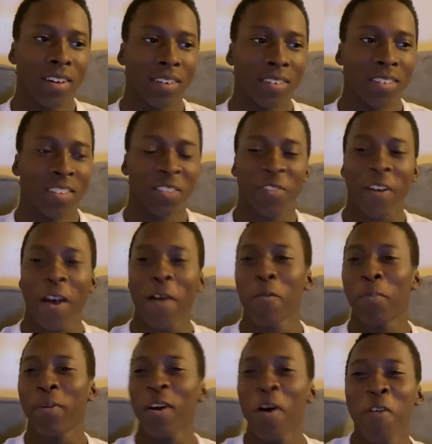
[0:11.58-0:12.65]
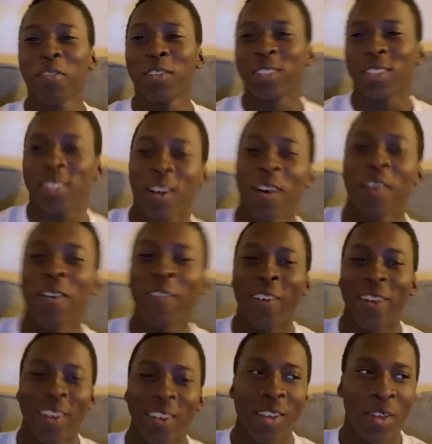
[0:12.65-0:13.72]
the fight would be over. So
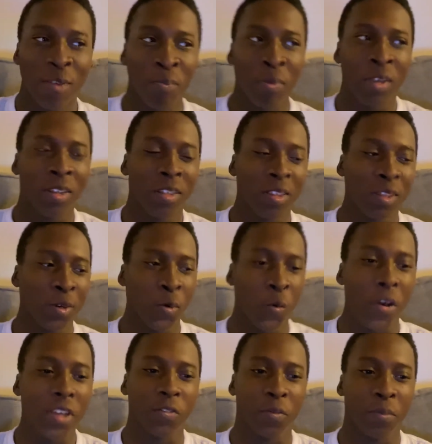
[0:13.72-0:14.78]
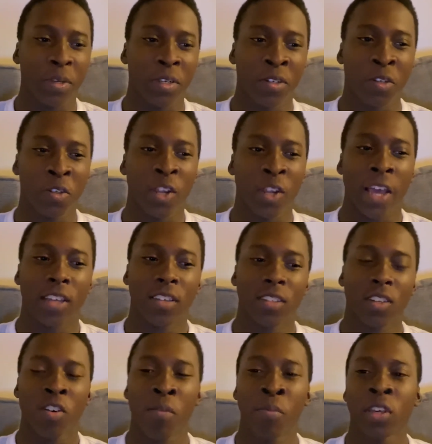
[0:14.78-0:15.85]
it'd be a little waste for me to do that.
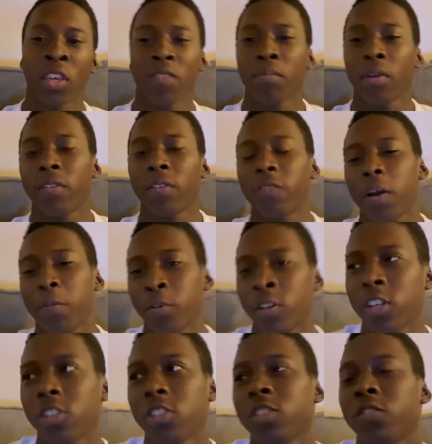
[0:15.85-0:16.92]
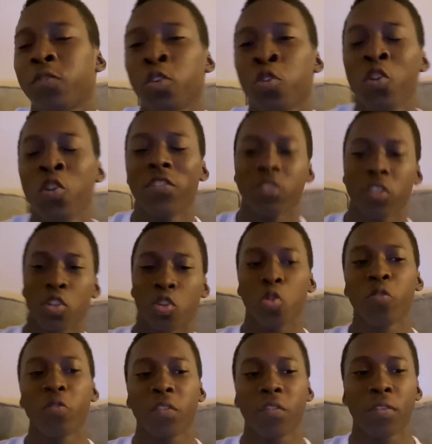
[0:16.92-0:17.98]
So I'm gonna give my fight predictions for UFC
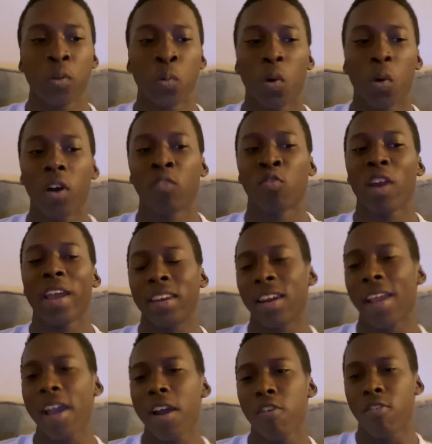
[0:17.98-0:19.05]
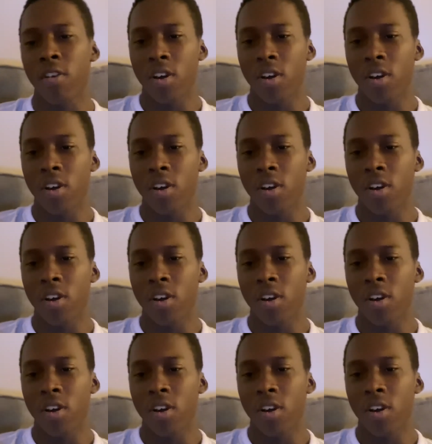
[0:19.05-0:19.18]
251 right now.